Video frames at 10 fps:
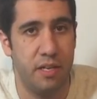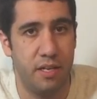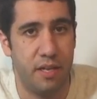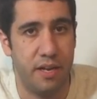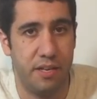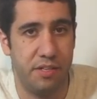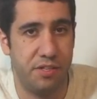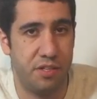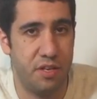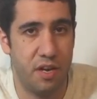
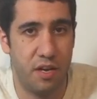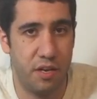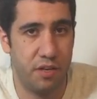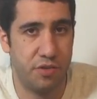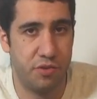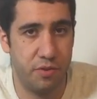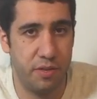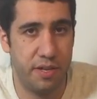is not truly